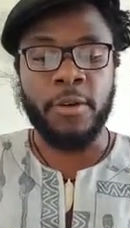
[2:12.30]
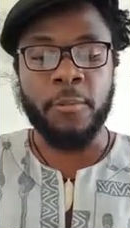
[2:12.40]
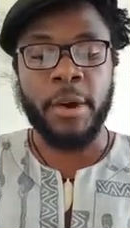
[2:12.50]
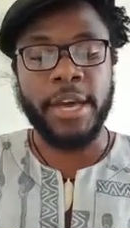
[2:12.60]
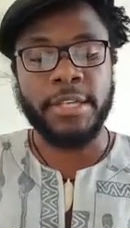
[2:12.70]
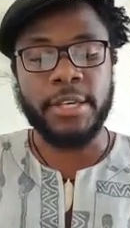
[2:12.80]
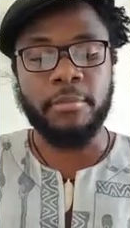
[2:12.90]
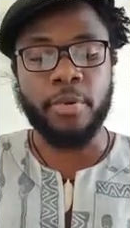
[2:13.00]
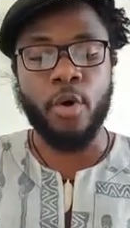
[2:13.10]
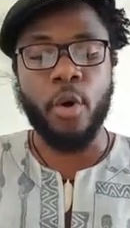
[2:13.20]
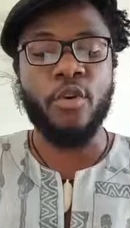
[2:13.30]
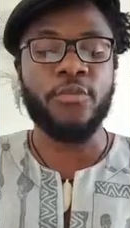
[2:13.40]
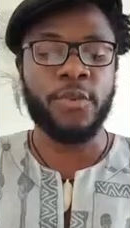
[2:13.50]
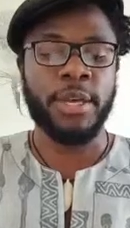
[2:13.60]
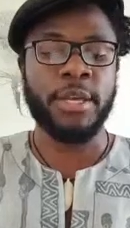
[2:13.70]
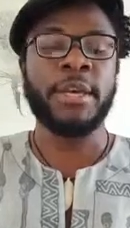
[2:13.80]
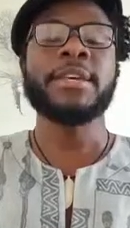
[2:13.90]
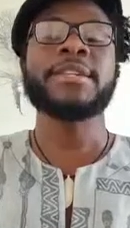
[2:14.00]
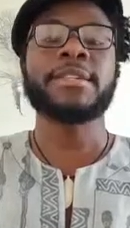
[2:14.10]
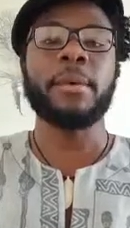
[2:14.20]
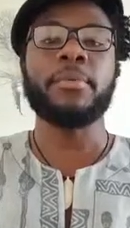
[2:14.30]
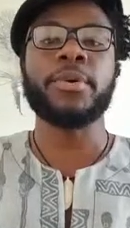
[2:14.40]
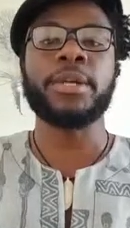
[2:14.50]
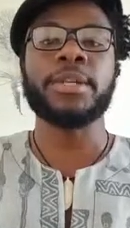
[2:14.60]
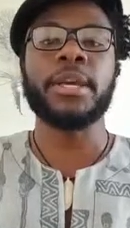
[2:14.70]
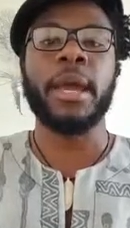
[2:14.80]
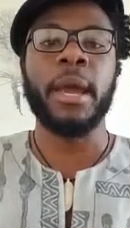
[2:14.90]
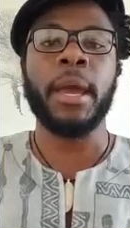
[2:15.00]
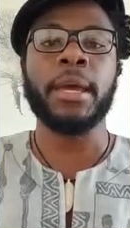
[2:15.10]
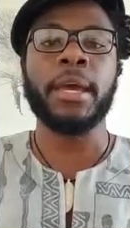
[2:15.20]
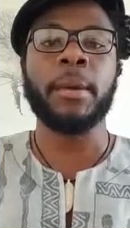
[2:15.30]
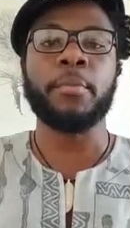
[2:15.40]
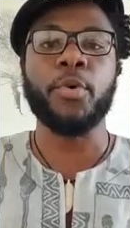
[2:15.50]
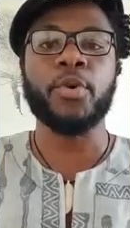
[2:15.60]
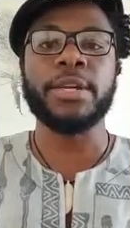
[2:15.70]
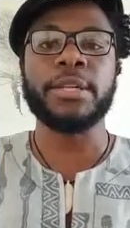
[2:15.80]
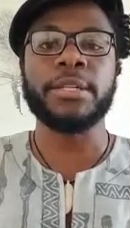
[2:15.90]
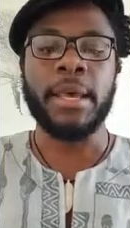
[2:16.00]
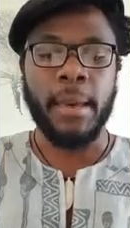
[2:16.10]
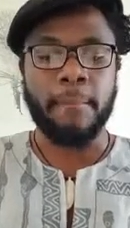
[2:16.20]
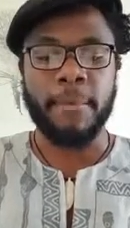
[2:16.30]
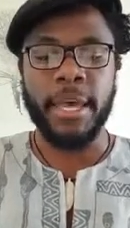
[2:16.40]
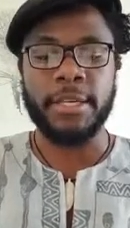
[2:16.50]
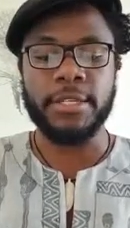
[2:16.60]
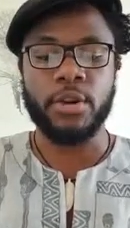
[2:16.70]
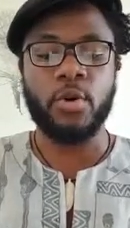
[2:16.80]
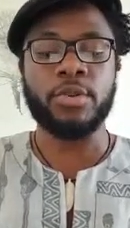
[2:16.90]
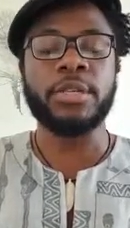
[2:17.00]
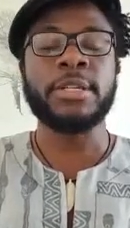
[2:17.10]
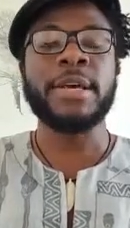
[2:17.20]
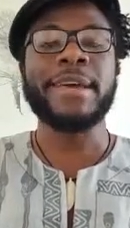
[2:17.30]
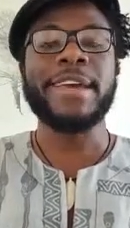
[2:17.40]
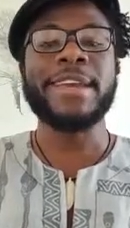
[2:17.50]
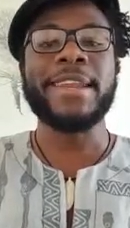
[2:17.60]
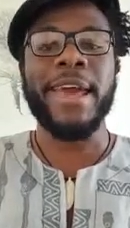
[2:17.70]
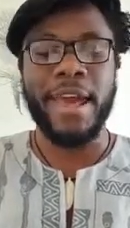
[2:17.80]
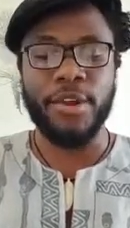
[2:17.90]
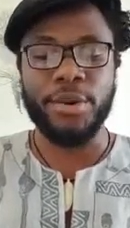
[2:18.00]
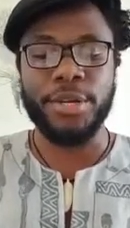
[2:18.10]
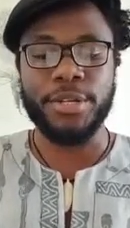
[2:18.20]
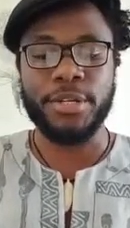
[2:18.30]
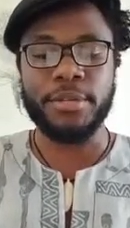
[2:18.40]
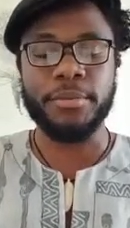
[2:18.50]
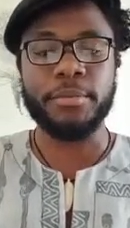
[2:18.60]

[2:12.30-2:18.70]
by example, offering separate hair care products based on inherent